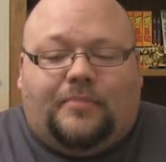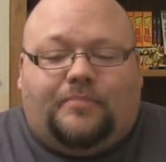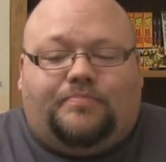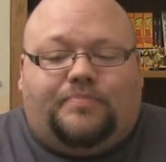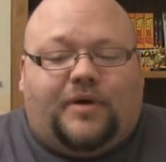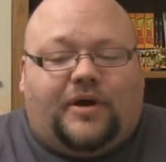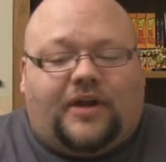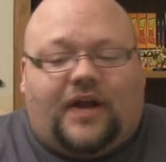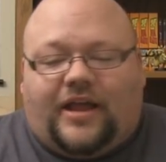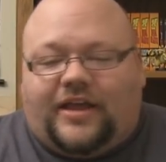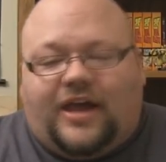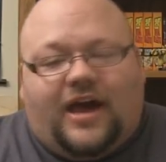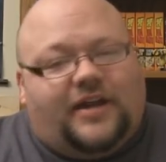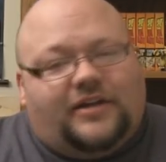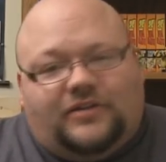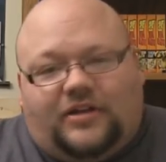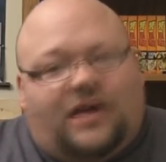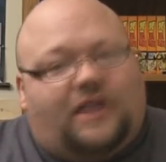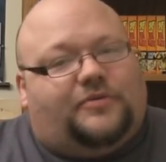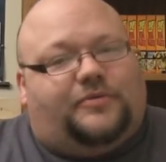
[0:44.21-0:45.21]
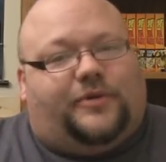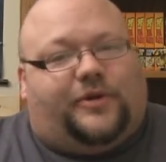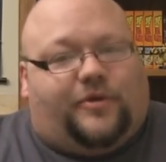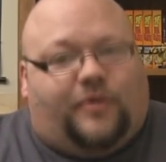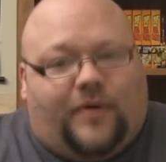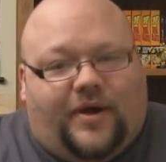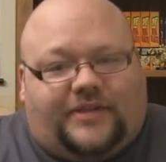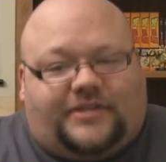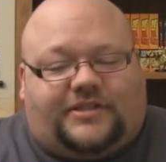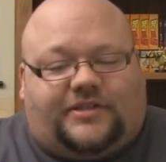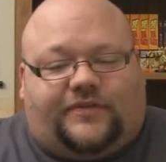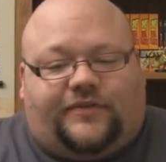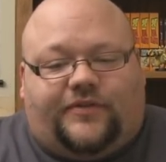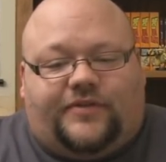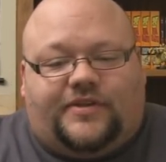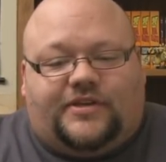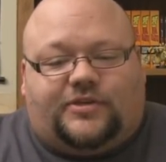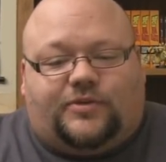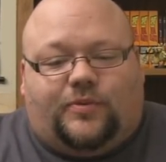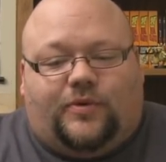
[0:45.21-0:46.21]
But I got a lot of requests for
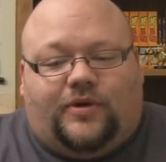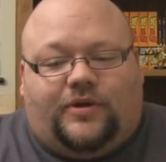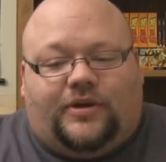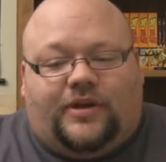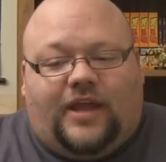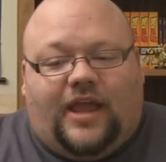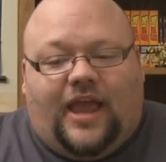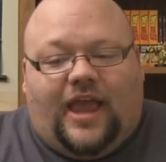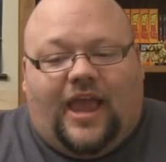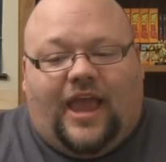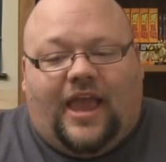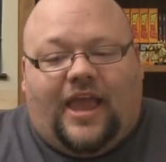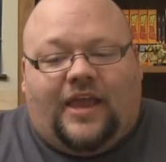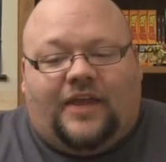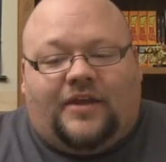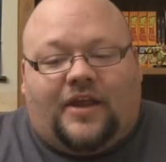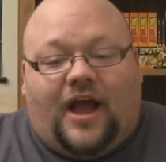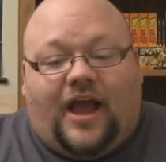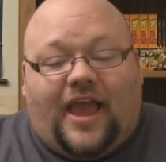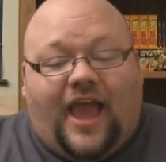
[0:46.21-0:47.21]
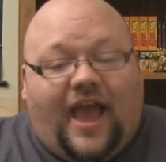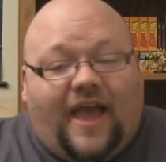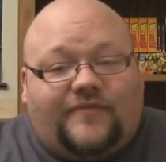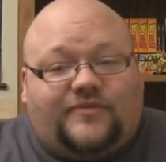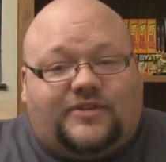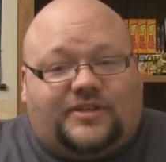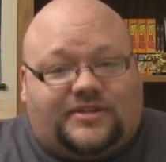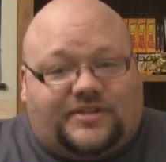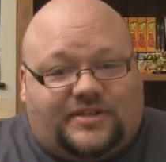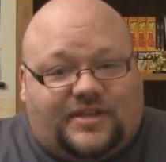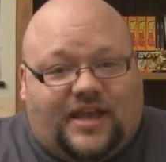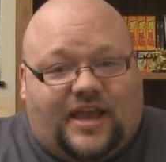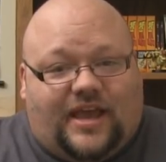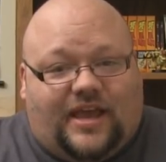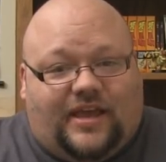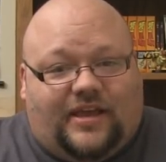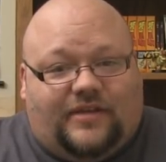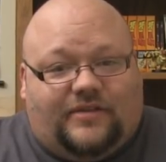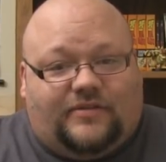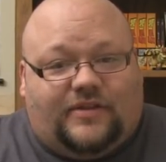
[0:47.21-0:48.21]
this one, and I have to
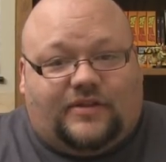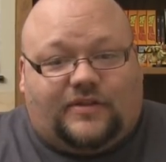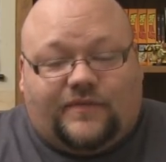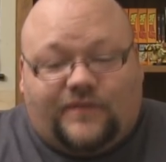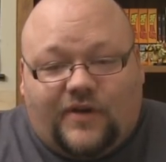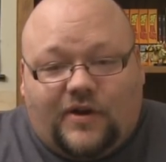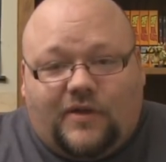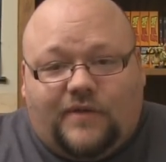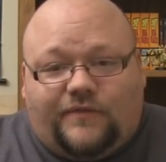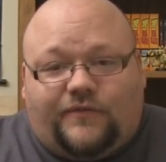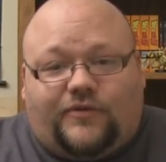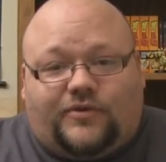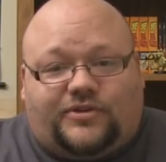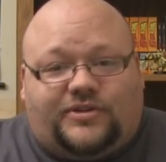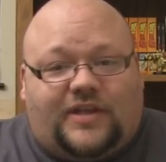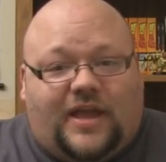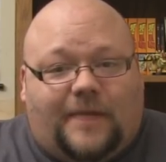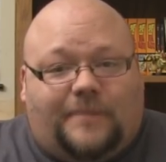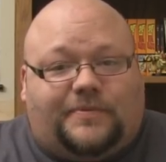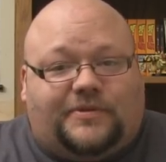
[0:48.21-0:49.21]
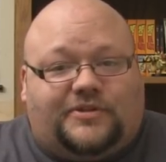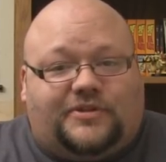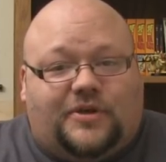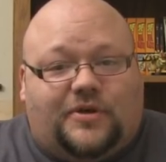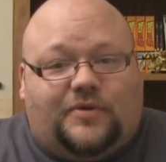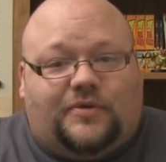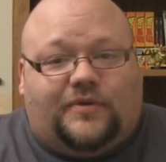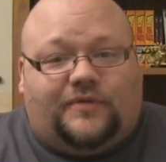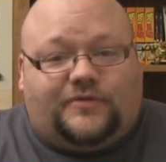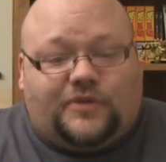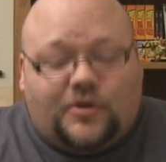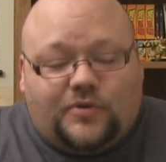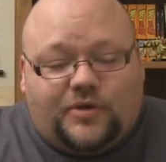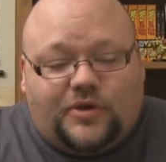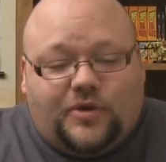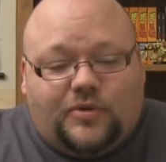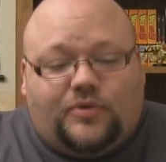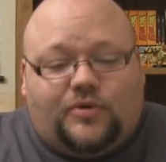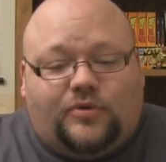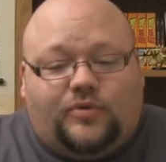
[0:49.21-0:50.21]
say that the very first episode of
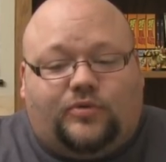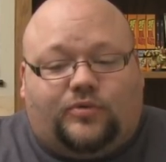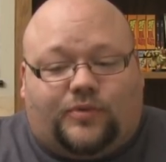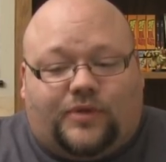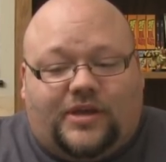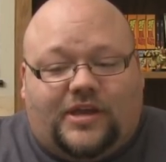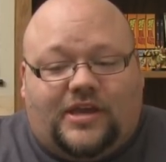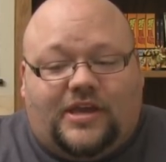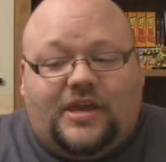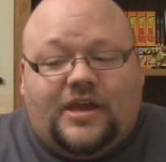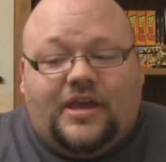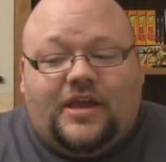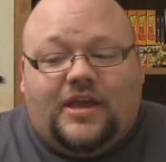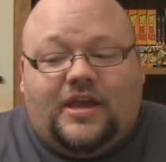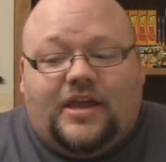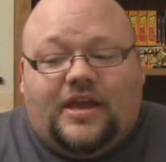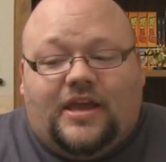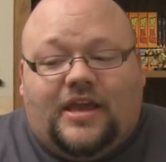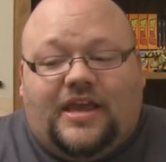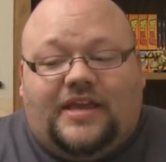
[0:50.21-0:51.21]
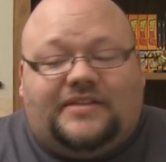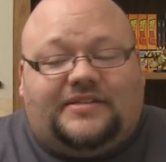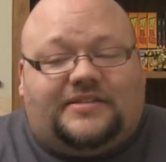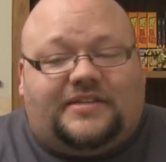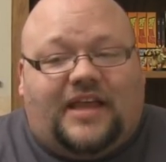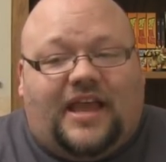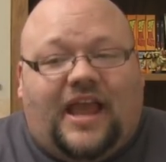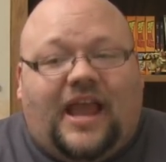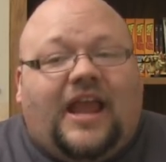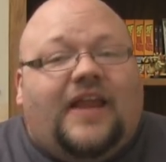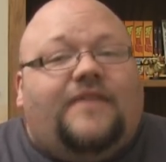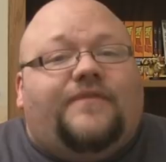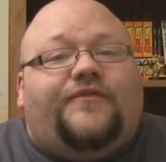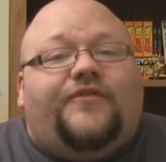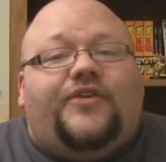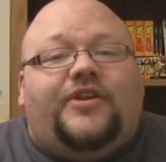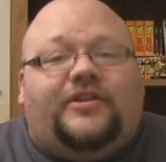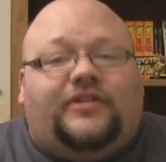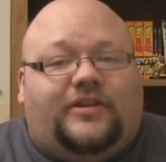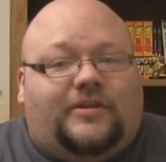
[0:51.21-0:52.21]
Tokyo Ghoul Re is
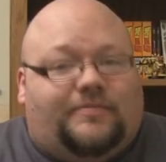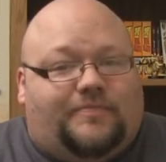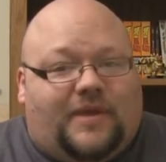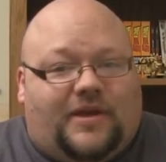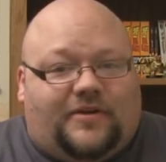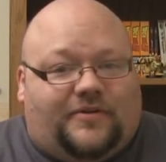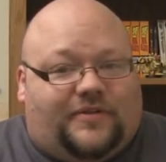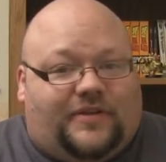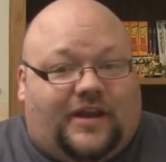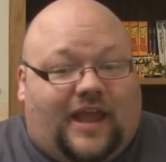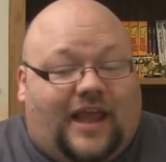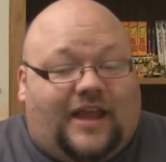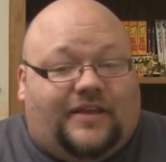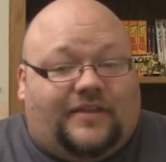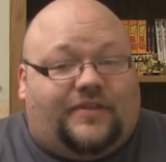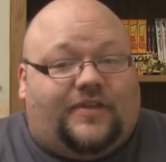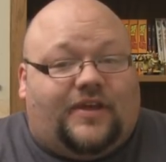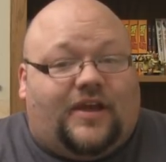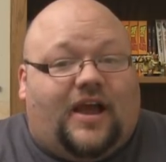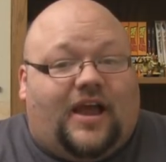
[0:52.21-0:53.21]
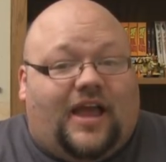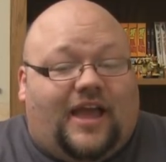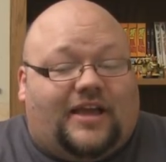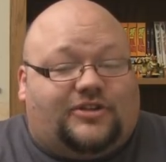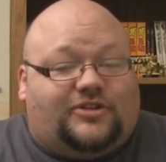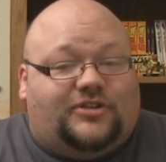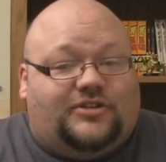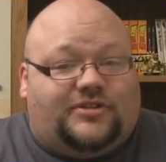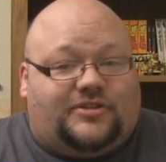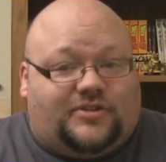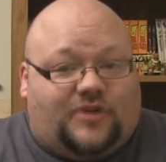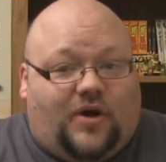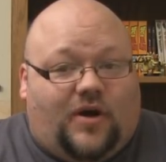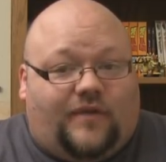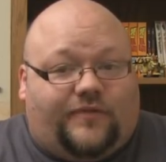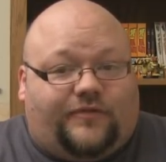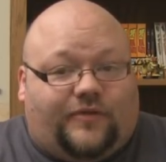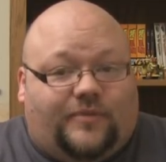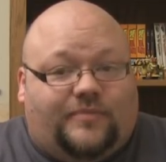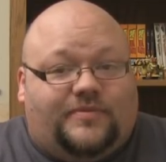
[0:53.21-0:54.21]
infinitely better than anything I actually
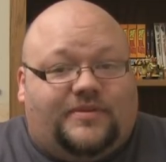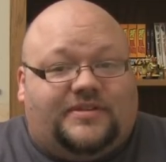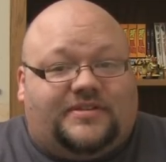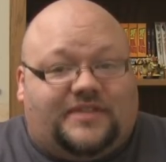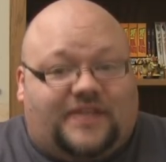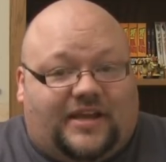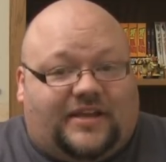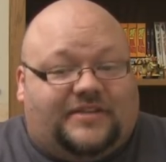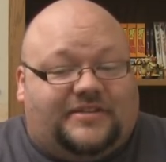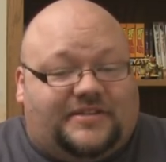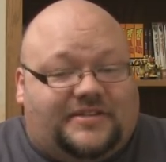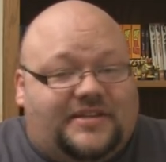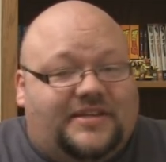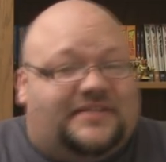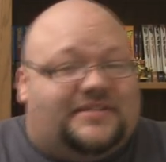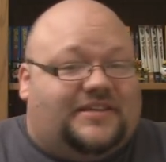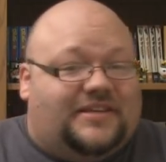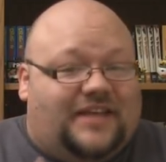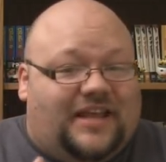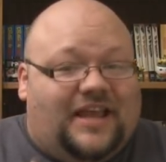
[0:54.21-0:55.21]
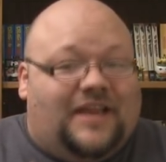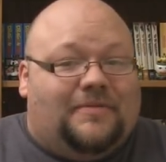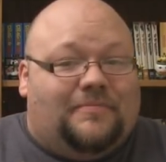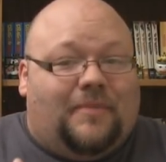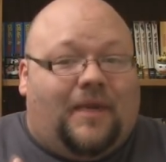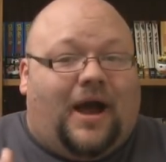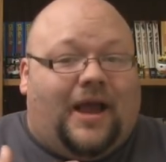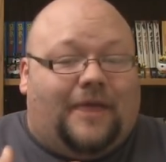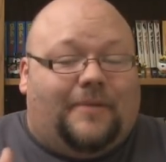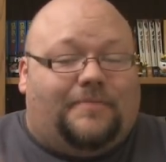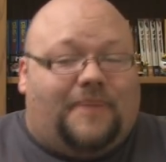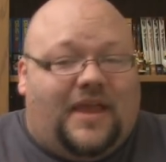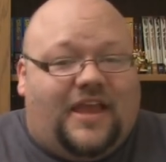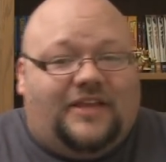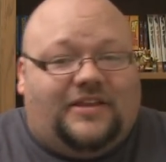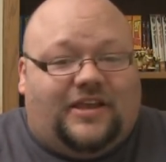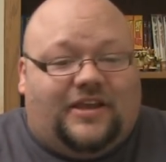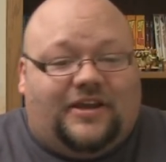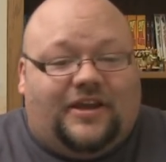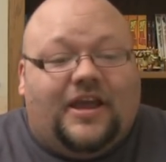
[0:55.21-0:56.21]
saw from the second season, in my
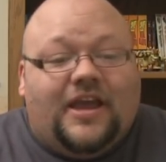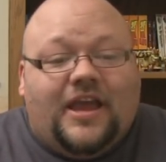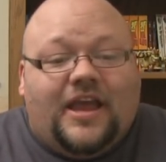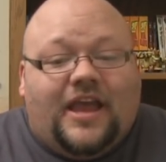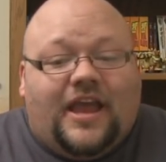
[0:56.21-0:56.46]
opinion.